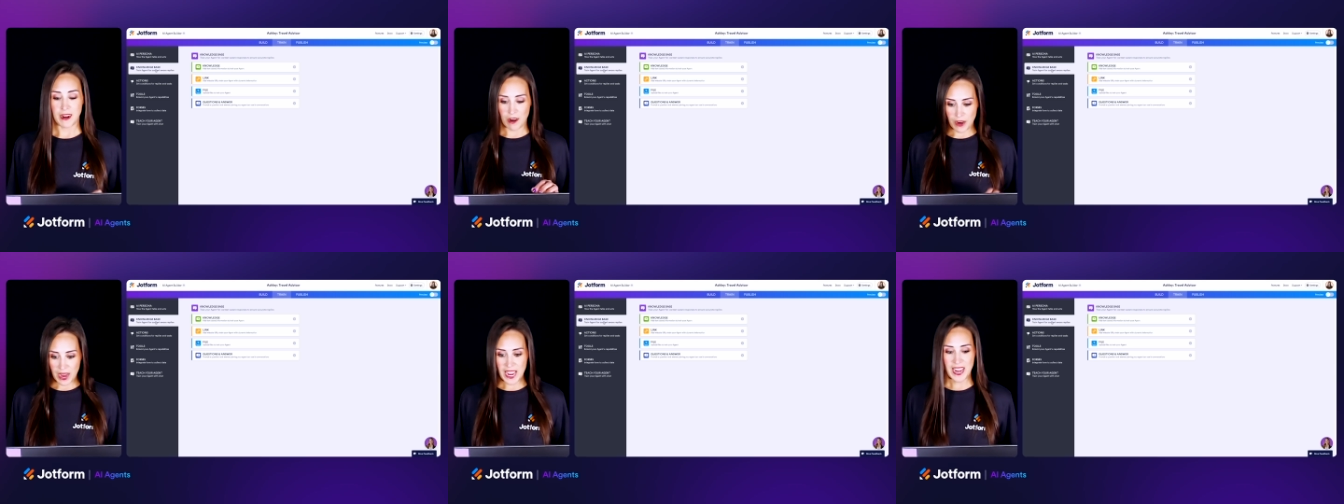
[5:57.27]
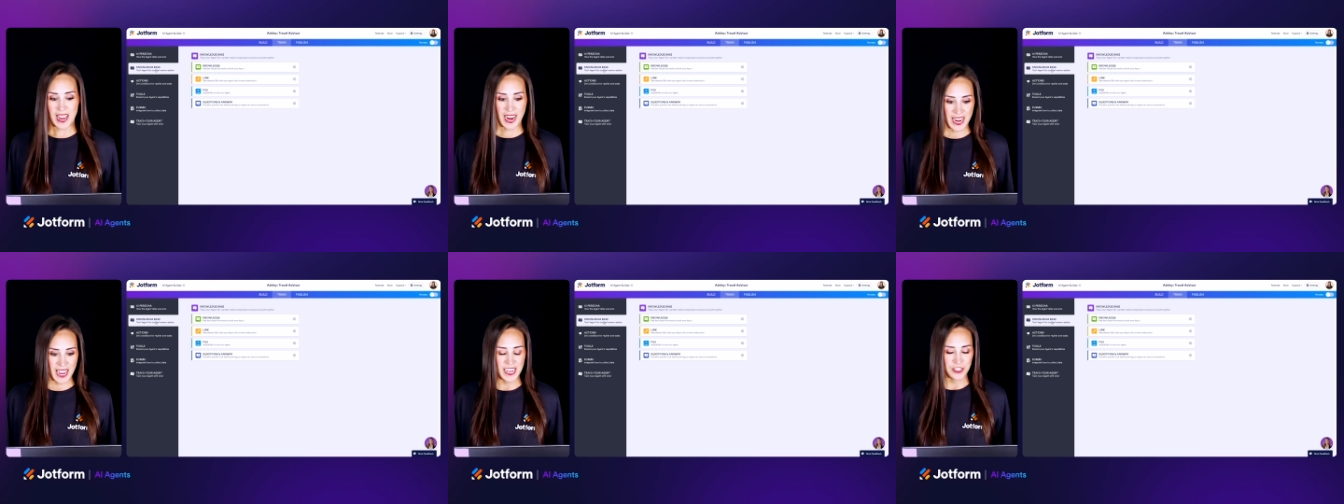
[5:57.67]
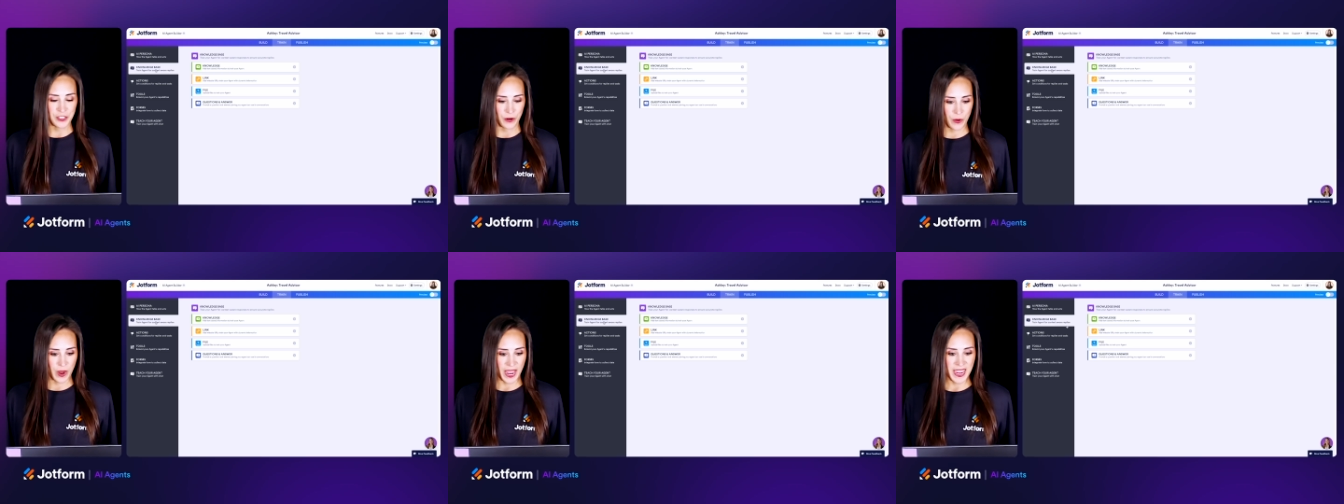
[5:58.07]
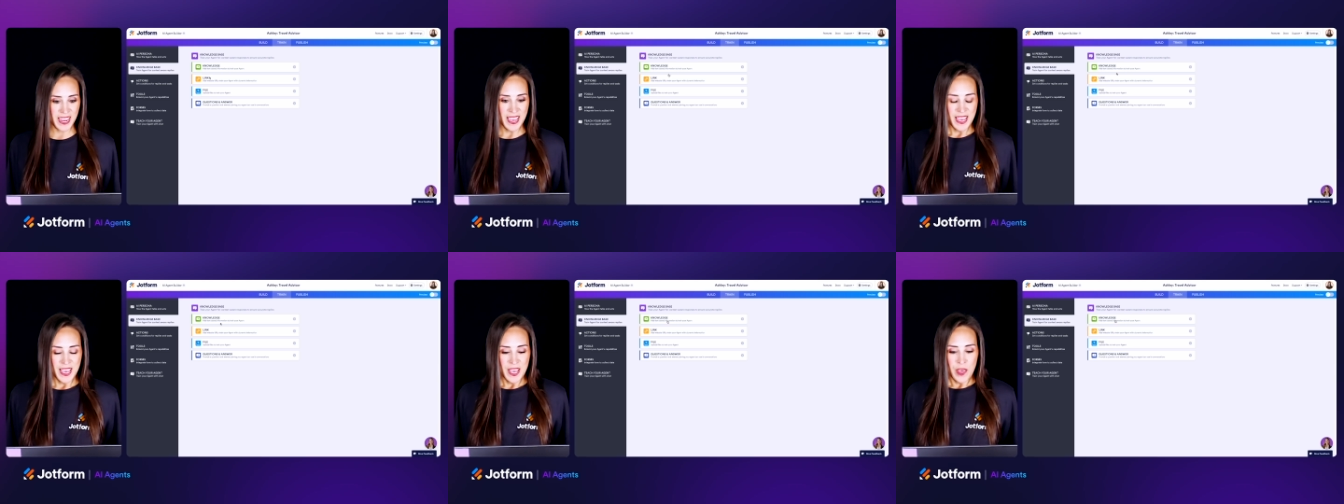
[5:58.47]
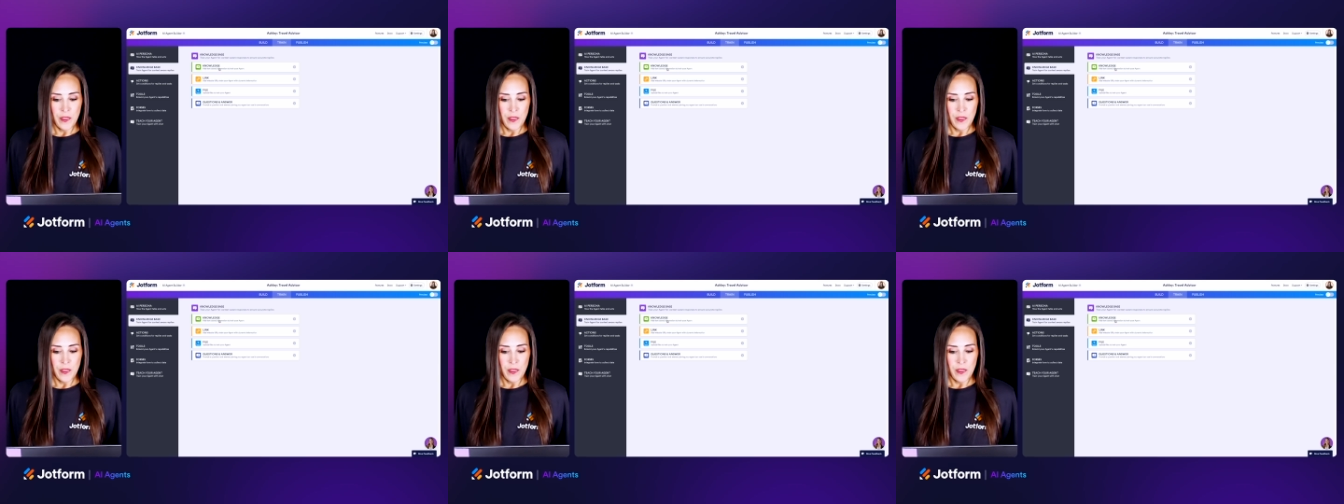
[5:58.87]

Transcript: our AI agent, okay?